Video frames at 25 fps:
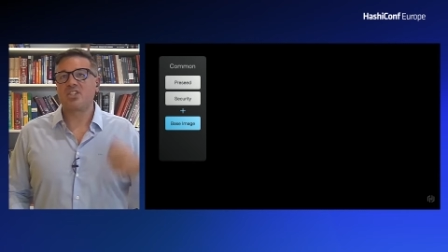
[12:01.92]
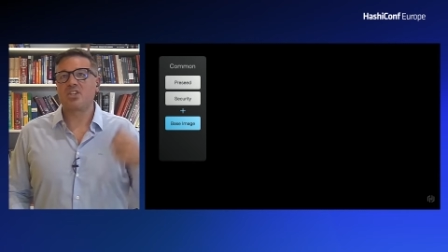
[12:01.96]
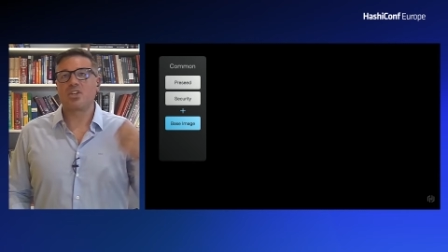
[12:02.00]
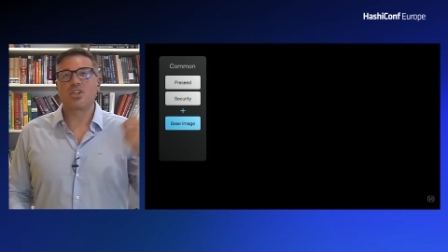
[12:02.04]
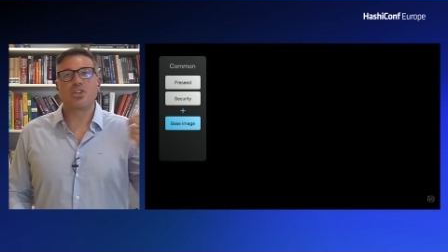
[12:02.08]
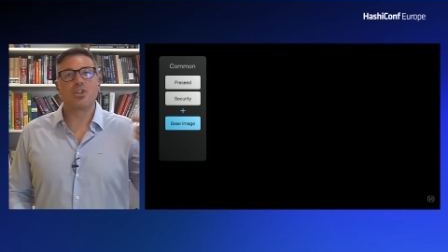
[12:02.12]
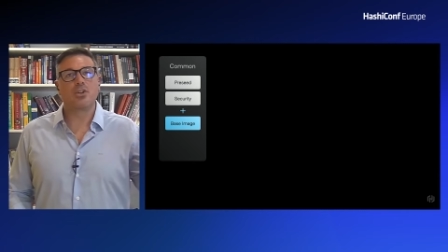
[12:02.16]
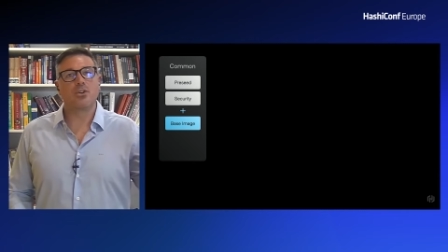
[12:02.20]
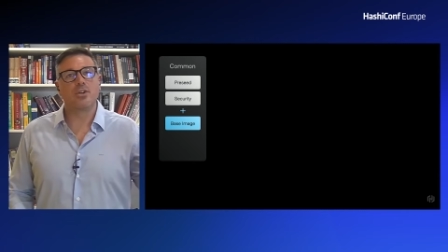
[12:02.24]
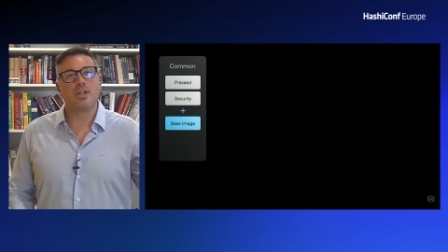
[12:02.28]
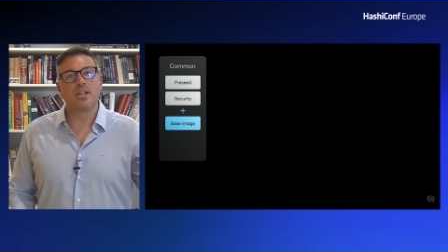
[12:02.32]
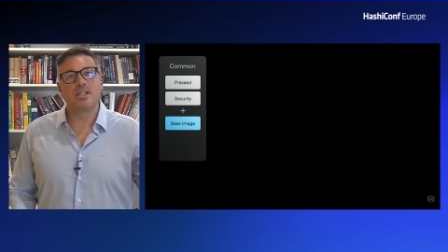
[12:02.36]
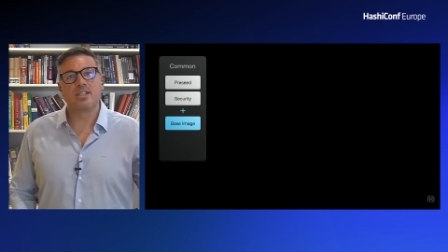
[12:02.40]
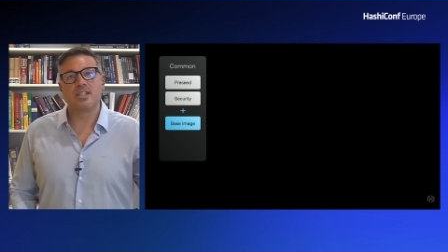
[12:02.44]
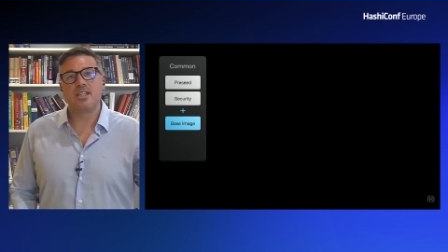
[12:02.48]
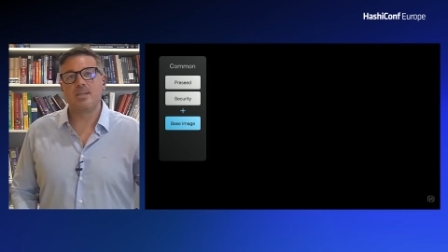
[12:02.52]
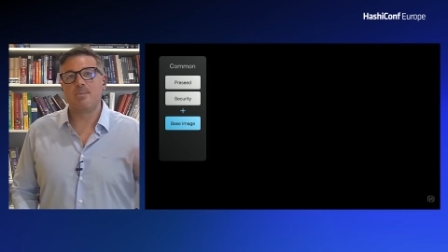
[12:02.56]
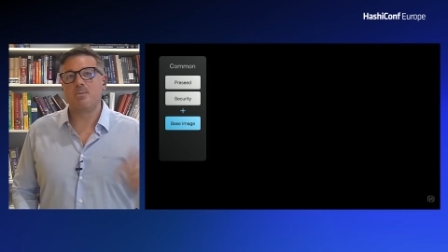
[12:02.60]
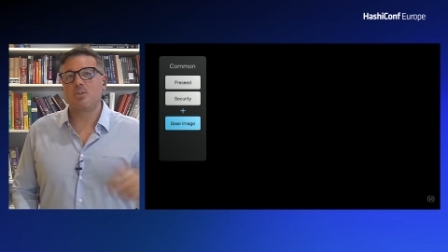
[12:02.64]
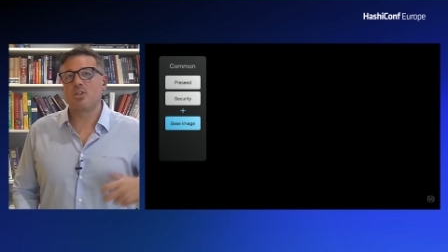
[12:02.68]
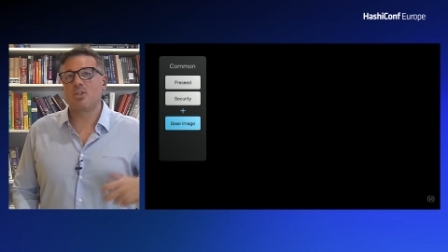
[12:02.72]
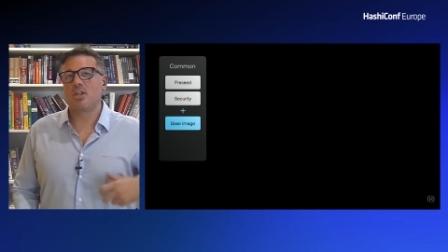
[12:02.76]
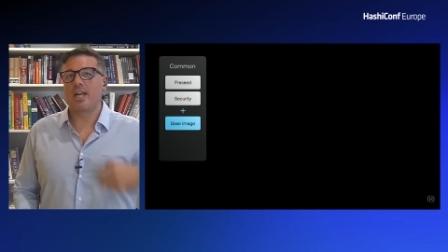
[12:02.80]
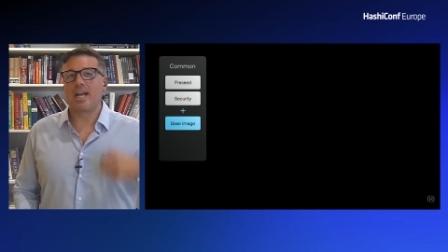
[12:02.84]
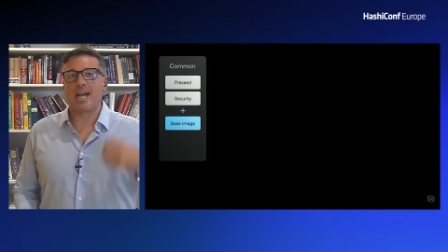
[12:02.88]
a security
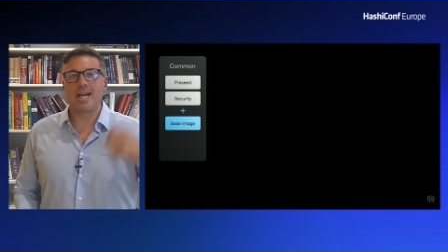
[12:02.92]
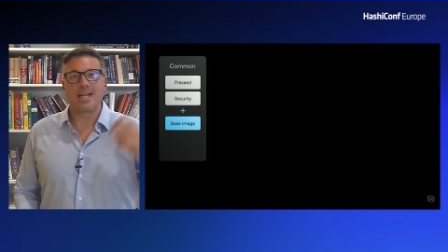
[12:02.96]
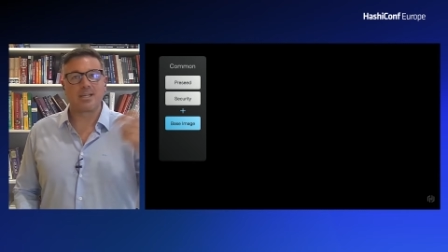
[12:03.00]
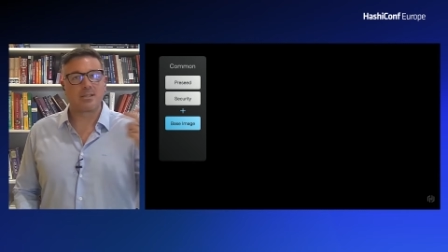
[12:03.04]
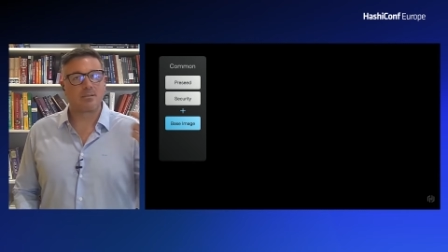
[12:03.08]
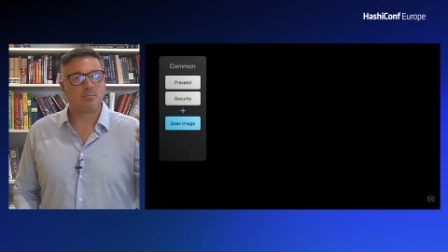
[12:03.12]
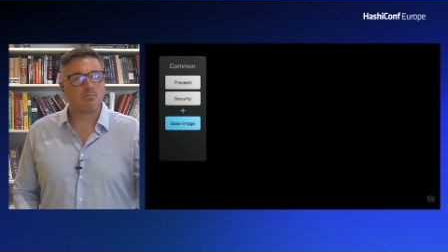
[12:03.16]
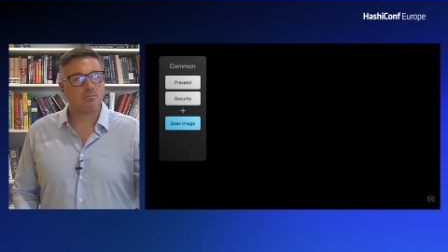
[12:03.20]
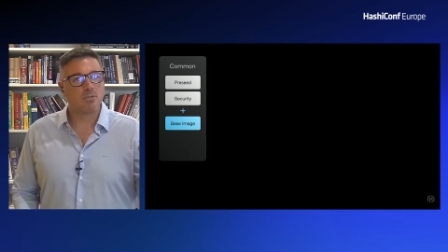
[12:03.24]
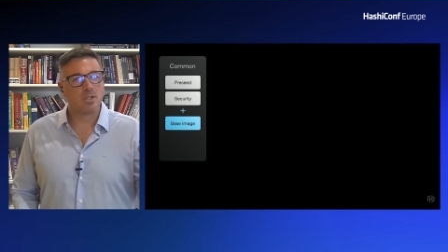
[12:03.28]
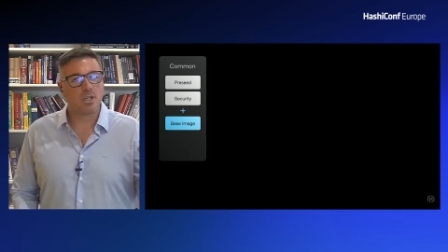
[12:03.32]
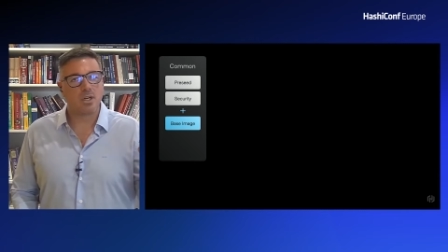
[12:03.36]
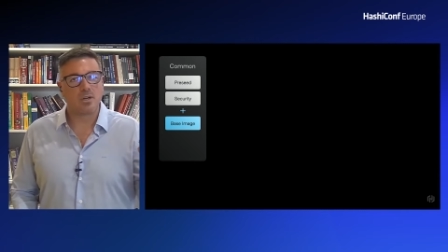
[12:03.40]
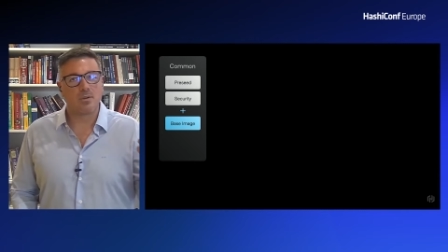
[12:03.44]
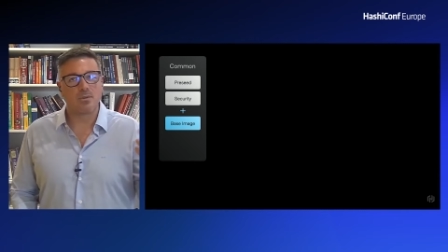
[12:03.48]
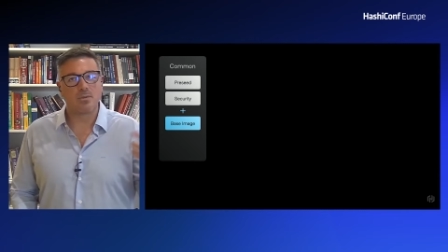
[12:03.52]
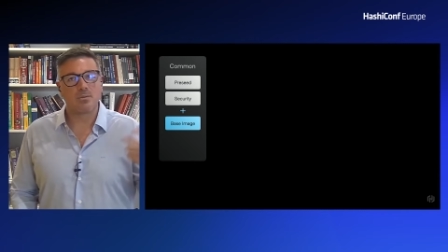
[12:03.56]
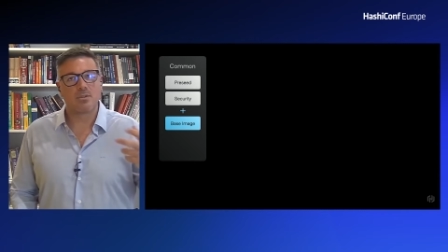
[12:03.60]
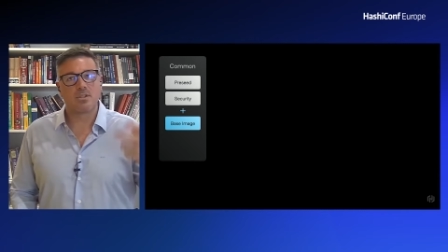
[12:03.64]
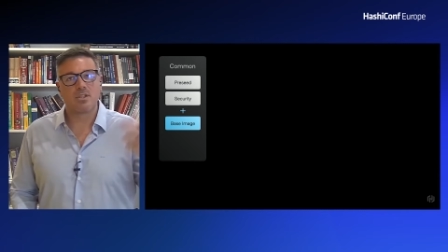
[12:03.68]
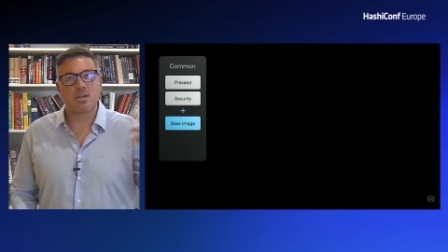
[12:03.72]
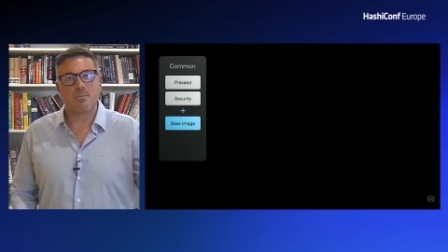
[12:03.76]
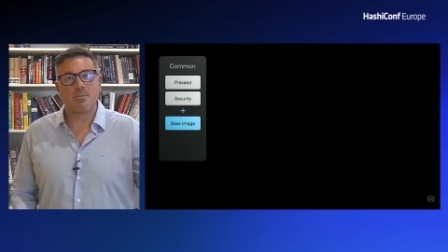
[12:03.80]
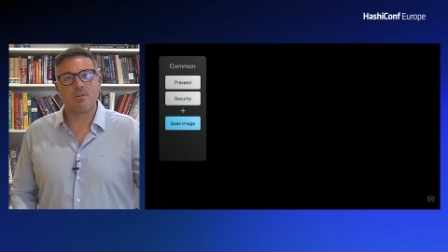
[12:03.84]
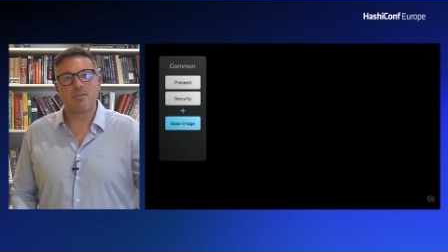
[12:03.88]
teams can add, you know,
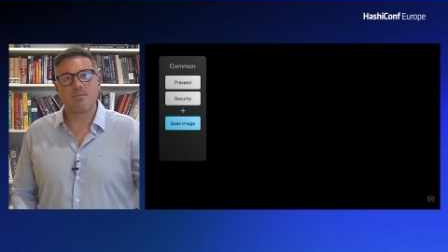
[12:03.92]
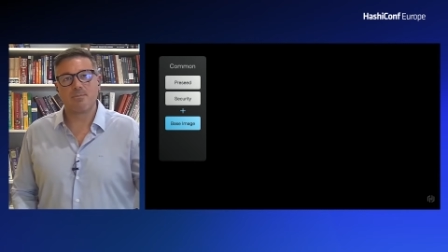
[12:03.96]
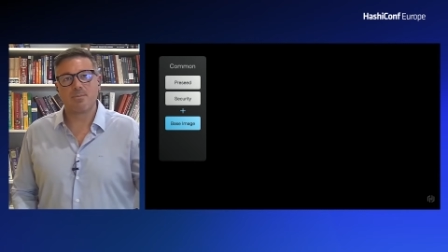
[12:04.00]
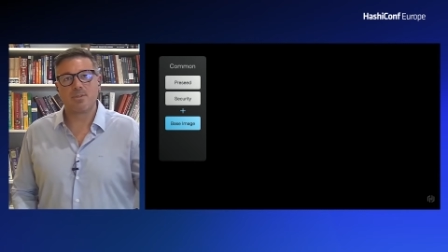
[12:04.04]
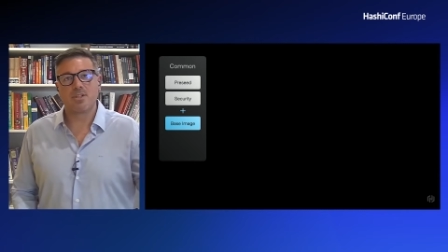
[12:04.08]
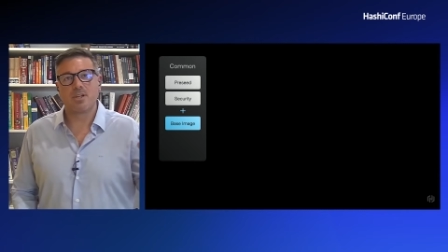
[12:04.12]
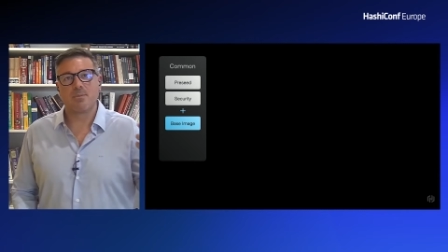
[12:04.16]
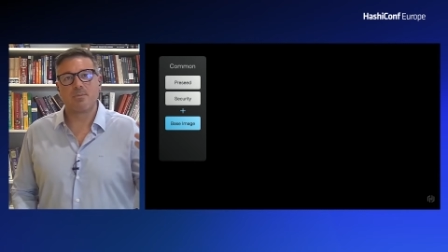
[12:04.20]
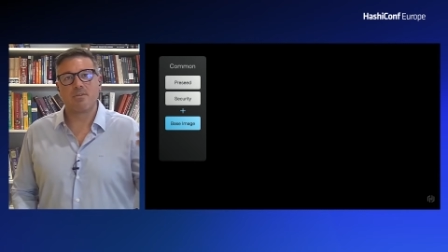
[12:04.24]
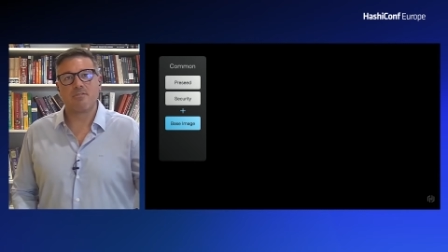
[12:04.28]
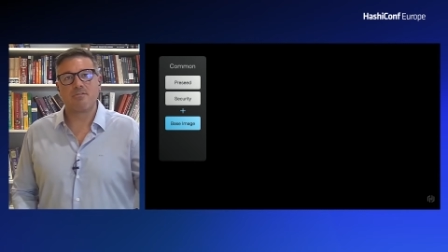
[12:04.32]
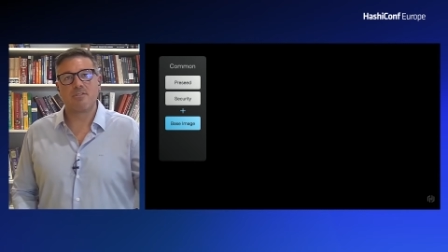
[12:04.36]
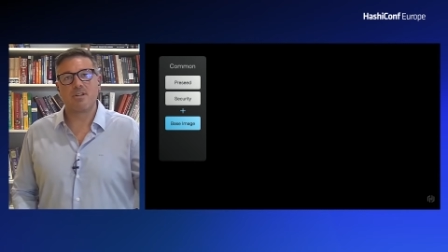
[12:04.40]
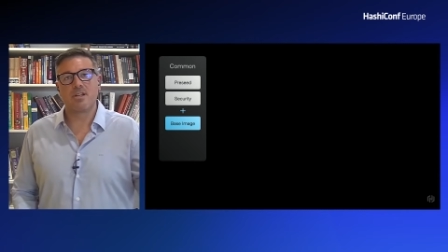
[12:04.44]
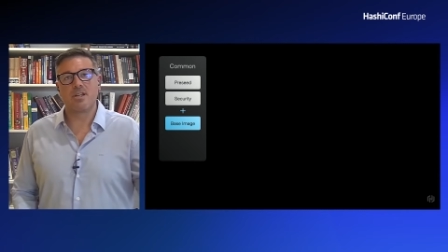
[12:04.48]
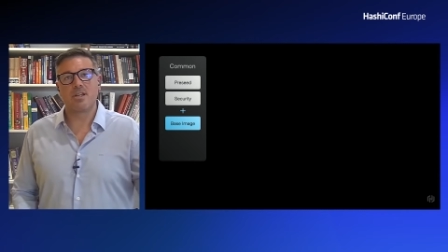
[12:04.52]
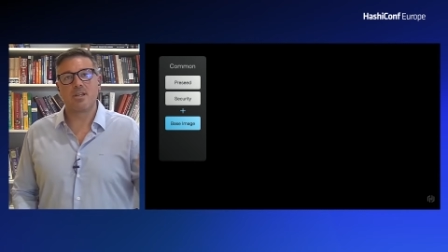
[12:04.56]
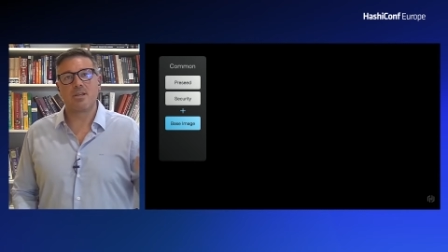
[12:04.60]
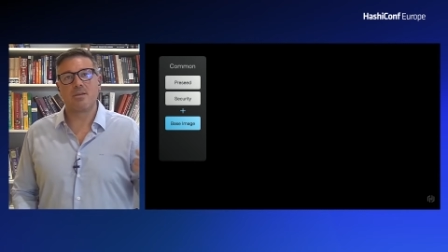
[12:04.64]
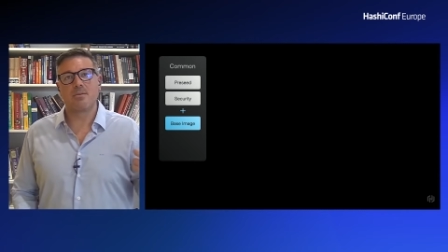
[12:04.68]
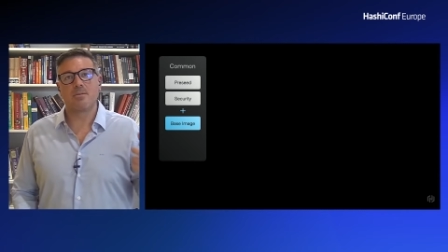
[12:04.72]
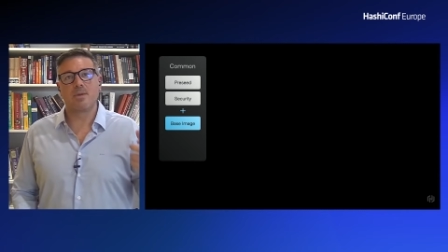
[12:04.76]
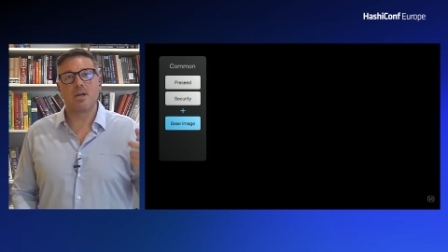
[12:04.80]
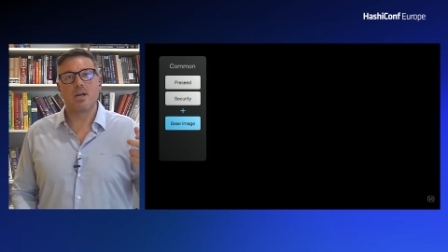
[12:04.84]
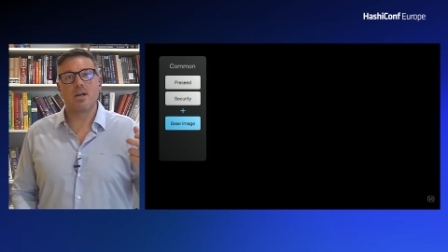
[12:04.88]
some of, some of
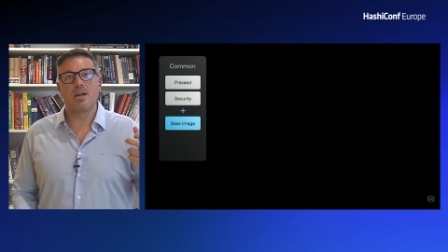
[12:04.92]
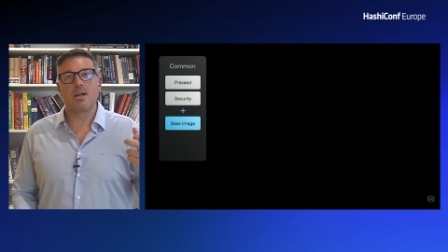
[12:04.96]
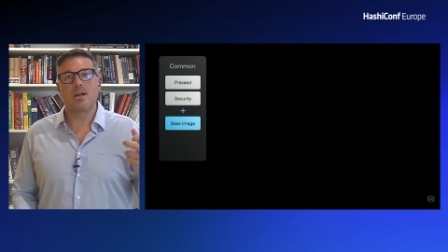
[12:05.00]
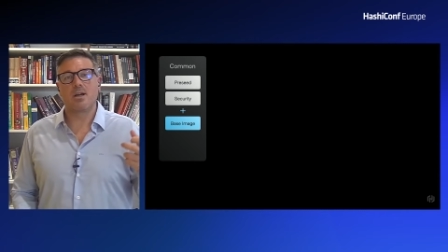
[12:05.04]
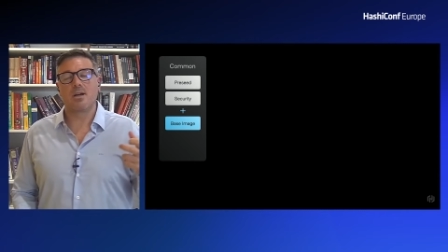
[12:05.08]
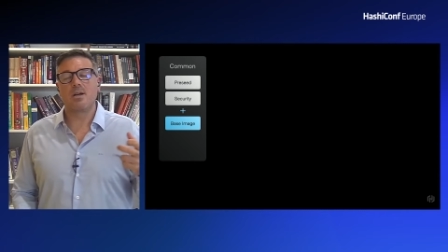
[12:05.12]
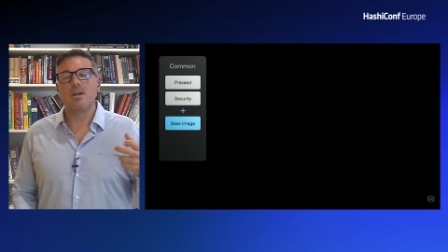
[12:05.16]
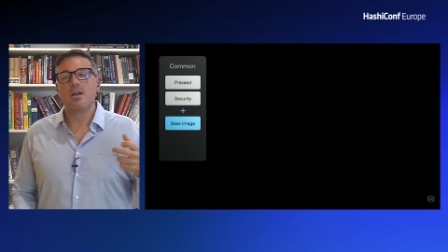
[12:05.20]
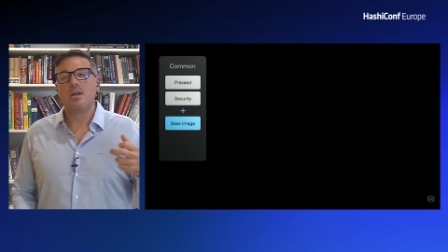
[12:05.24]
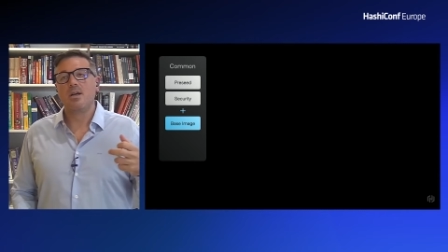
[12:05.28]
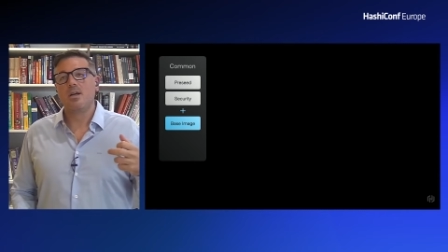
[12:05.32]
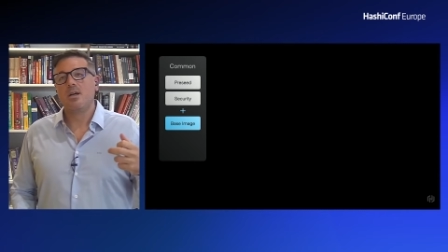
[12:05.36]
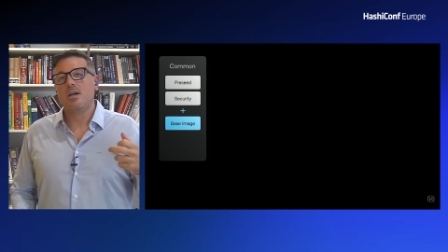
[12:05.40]
the uh,